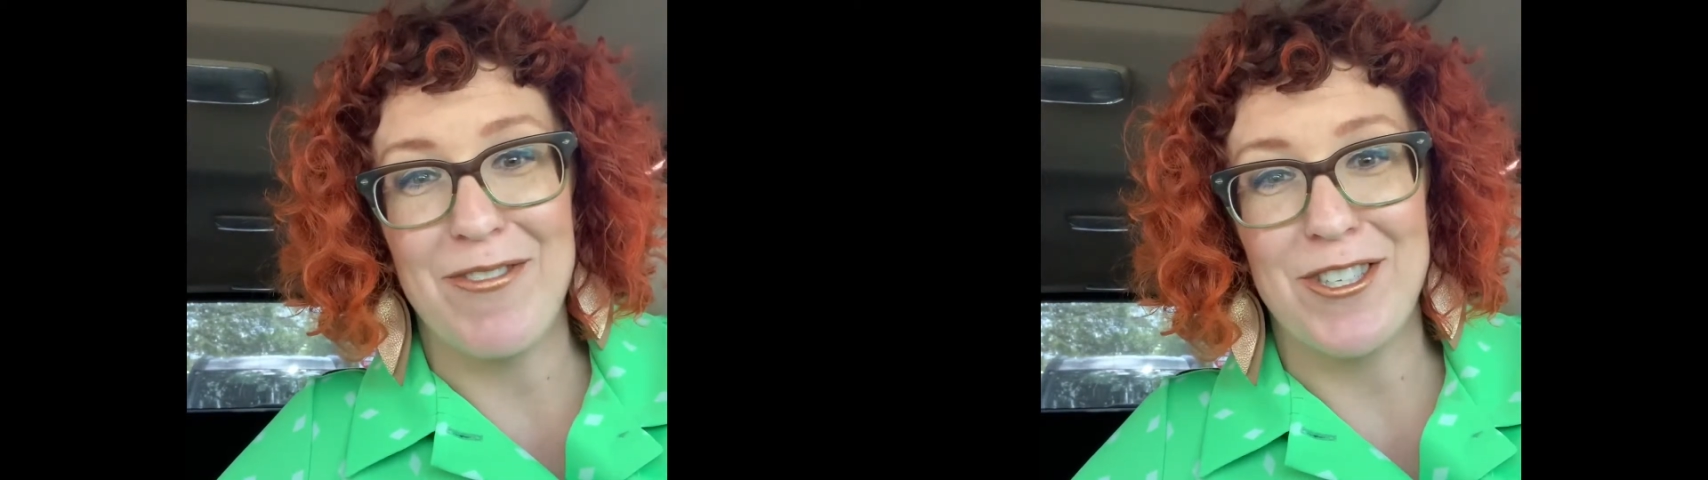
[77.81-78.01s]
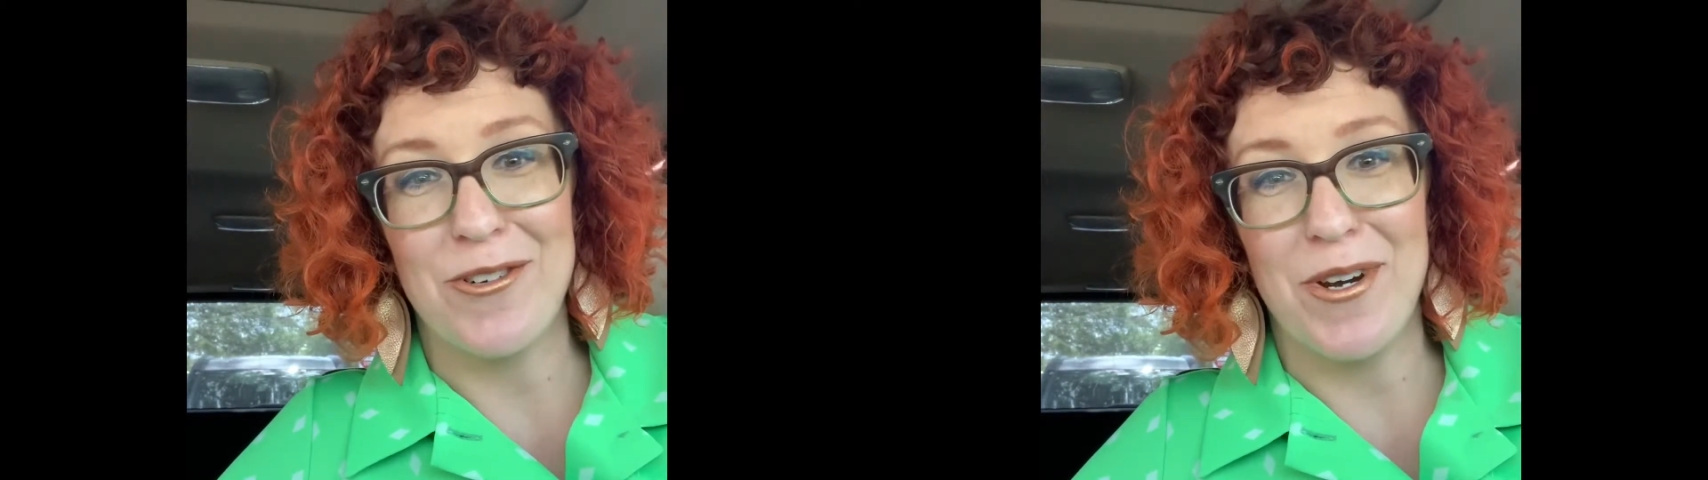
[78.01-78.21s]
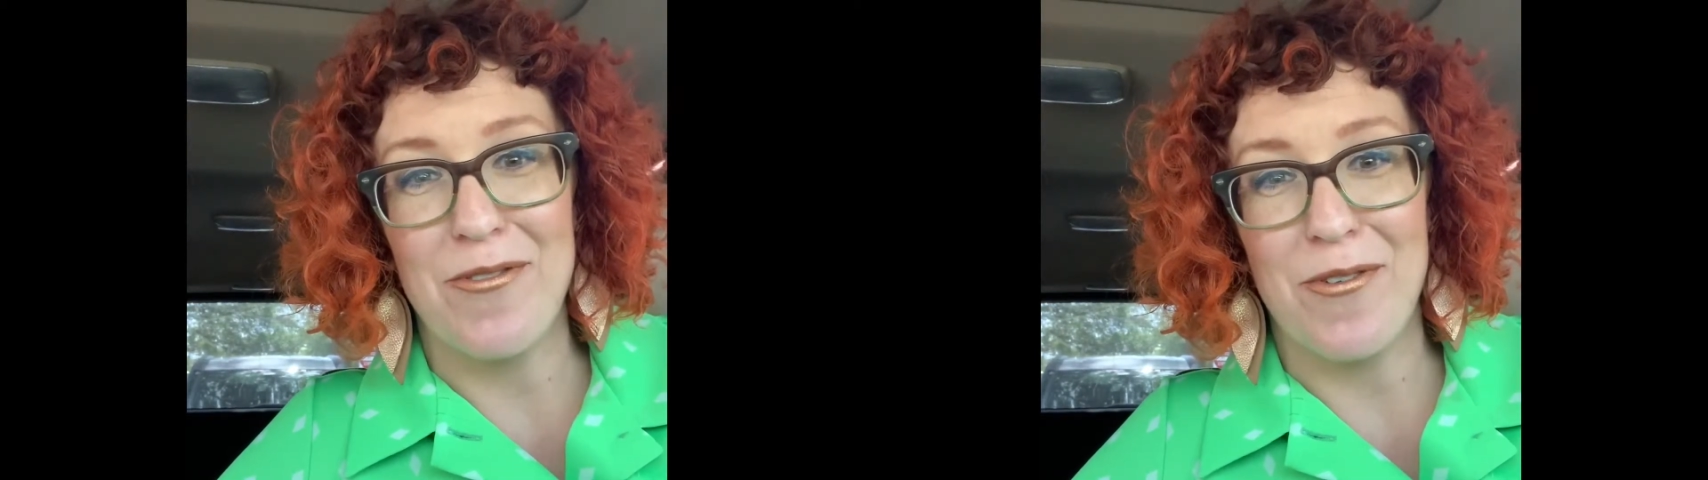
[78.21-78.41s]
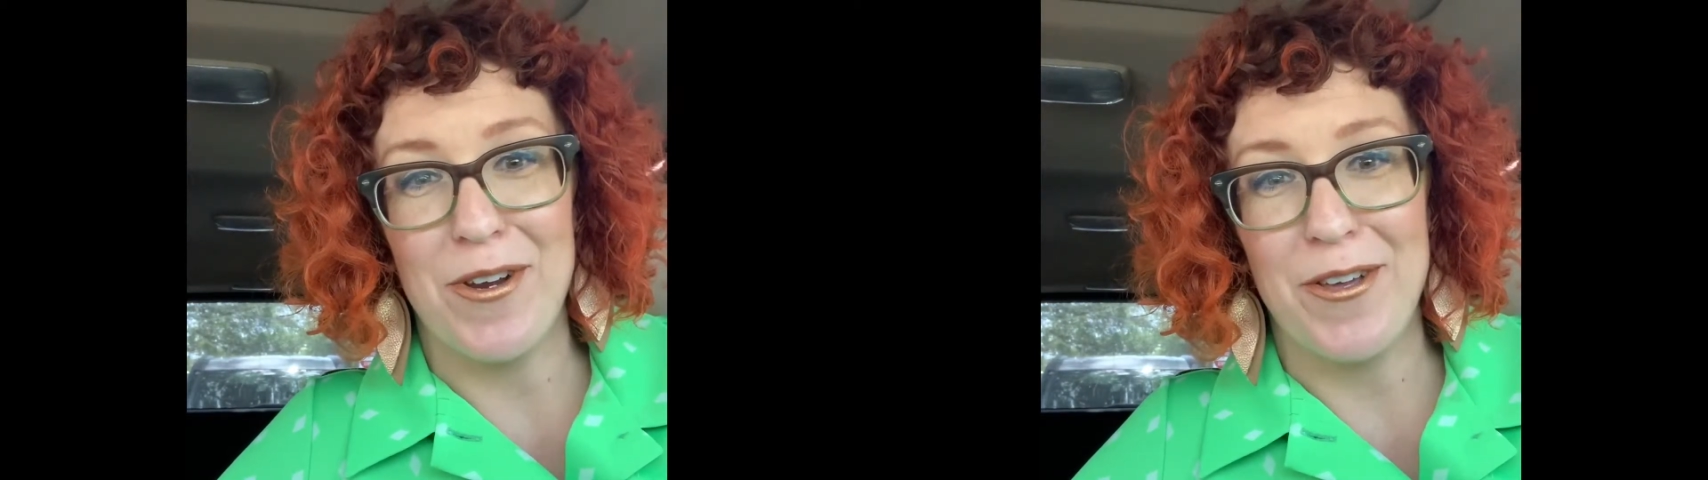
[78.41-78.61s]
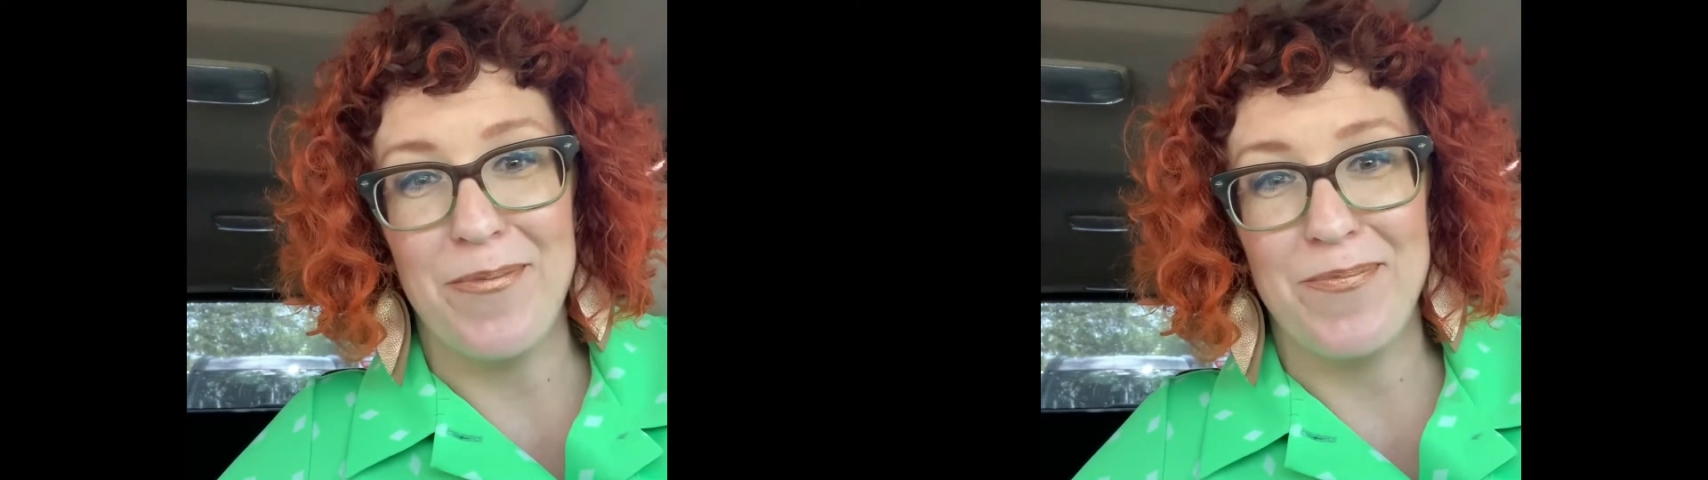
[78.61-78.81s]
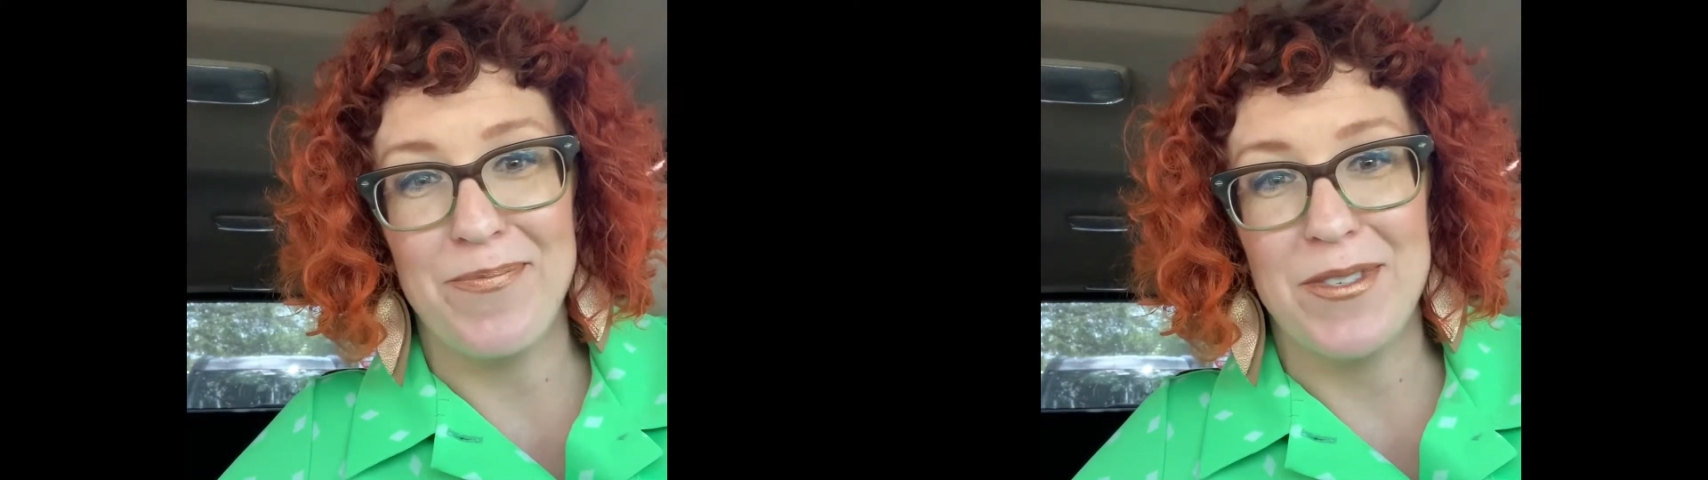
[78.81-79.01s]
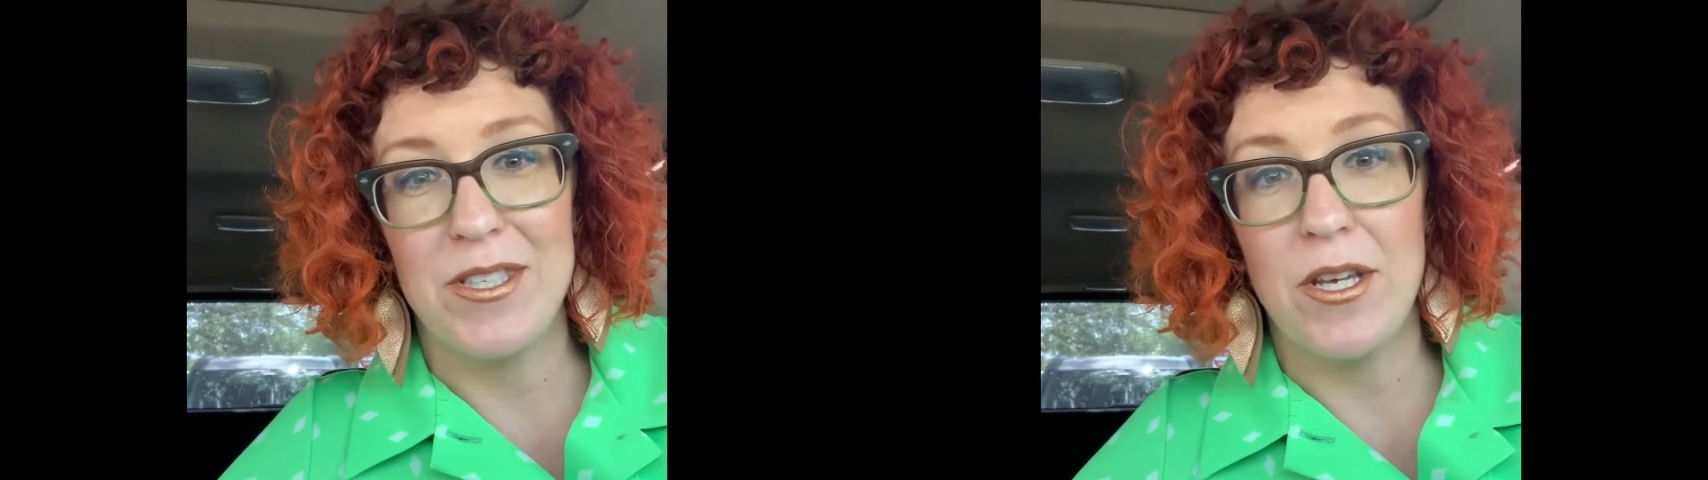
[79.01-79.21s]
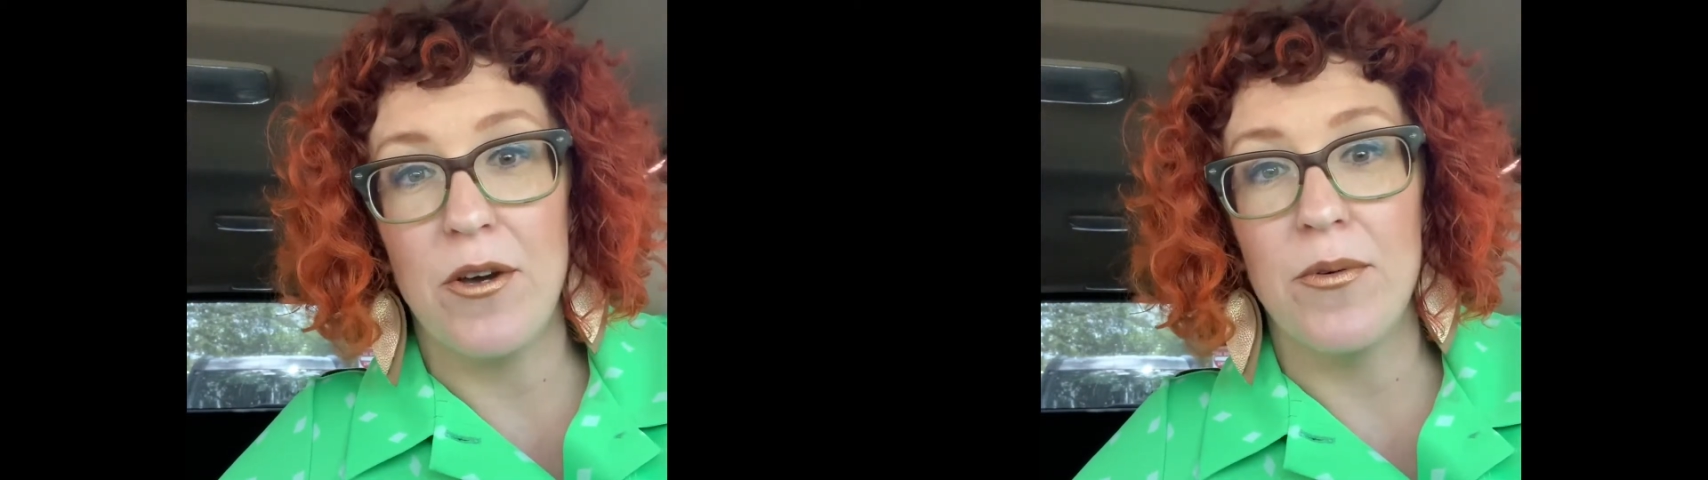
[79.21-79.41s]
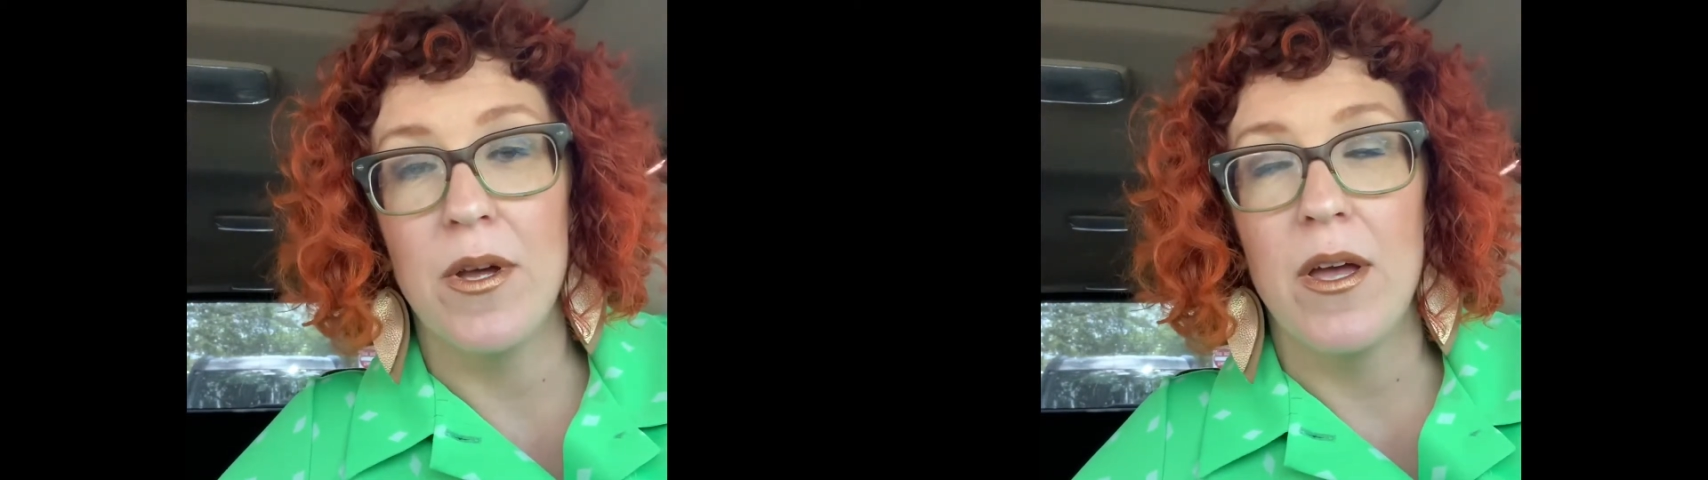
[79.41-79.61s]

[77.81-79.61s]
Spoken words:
story for you. So